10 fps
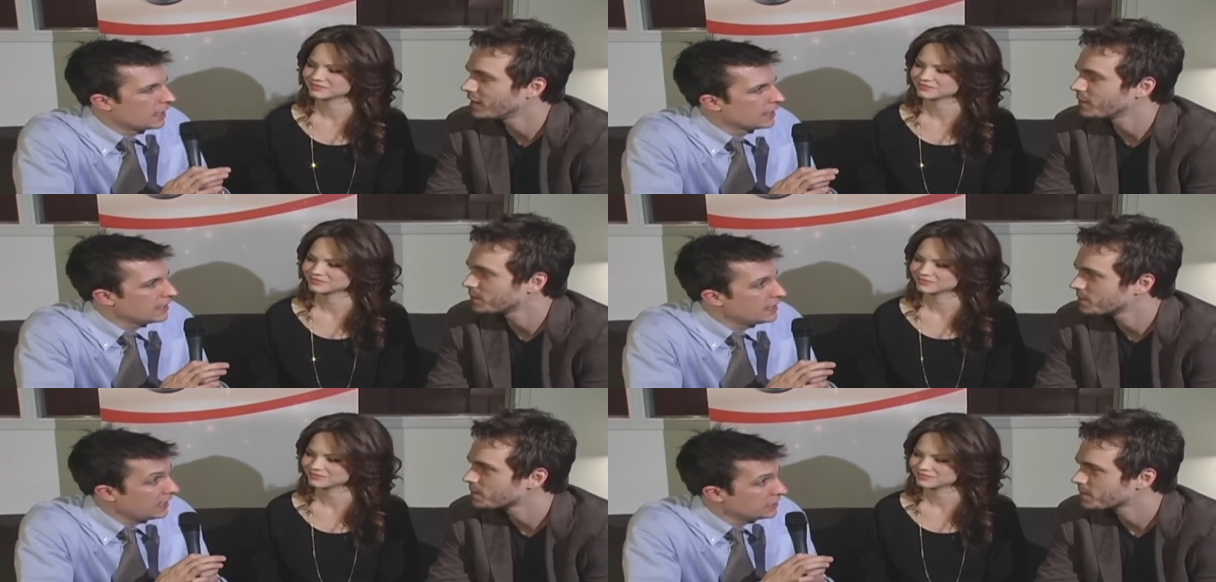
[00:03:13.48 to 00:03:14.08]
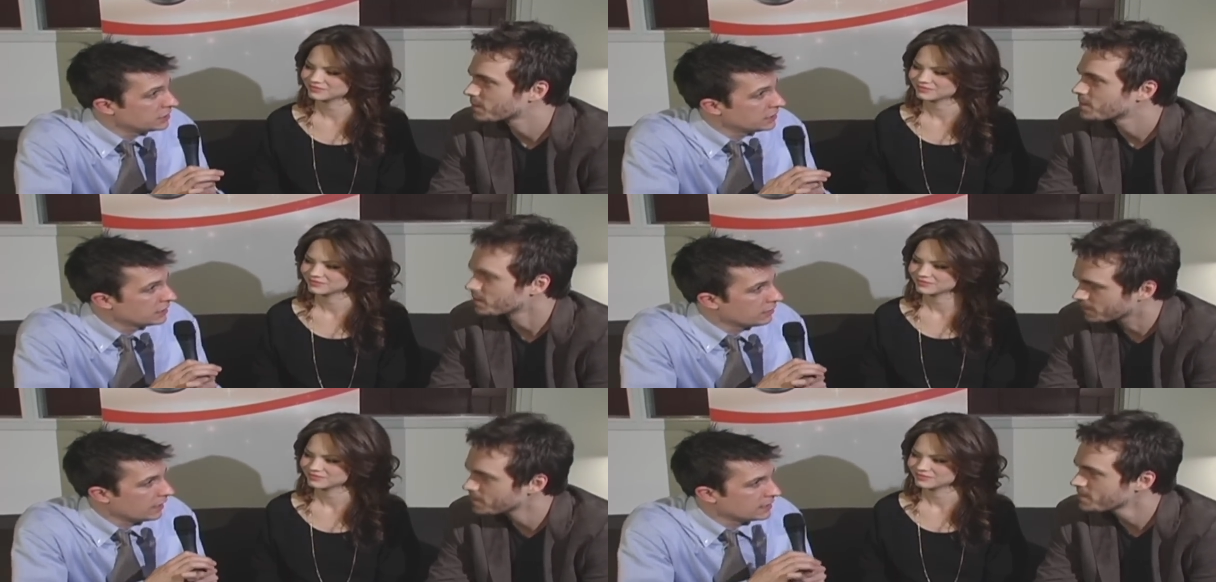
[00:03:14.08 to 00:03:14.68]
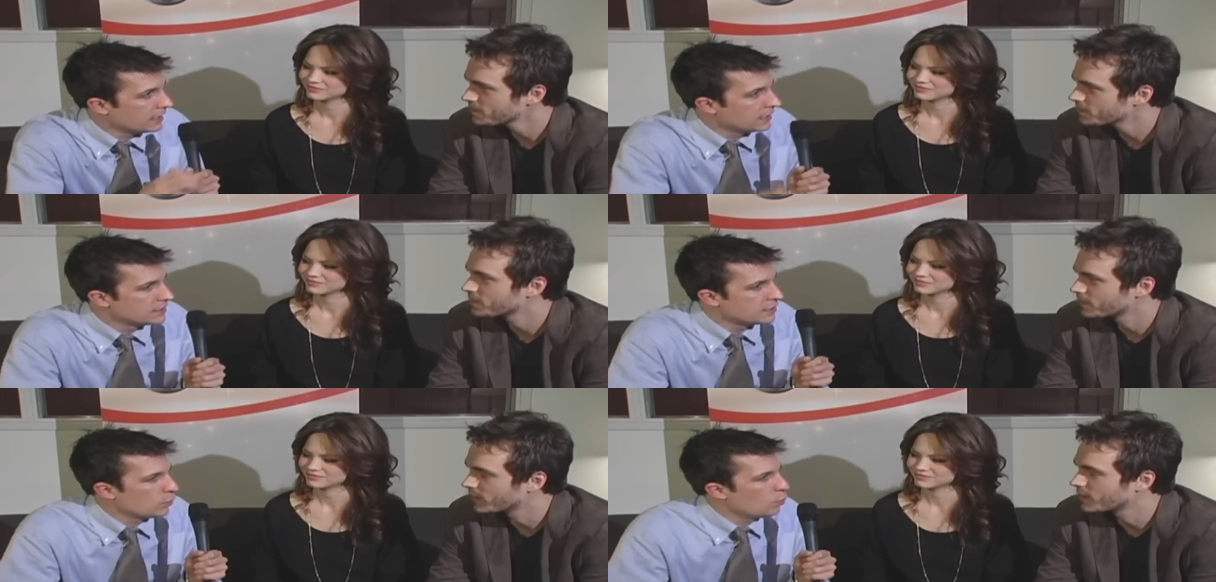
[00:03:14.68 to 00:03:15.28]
Speaker 1: it uh, E Nation, mm-hmm. correct? And so